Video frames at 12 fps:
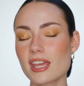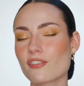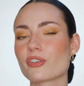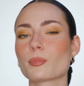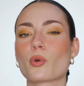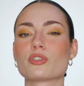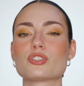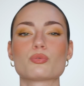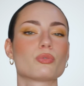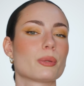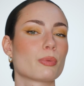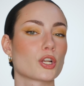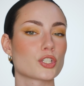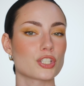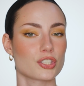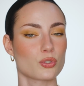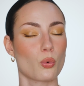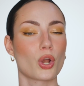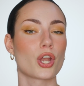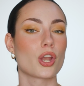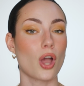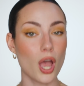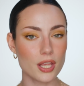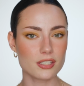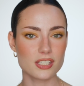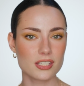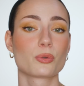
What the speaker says: if I'm going to repurchase or not.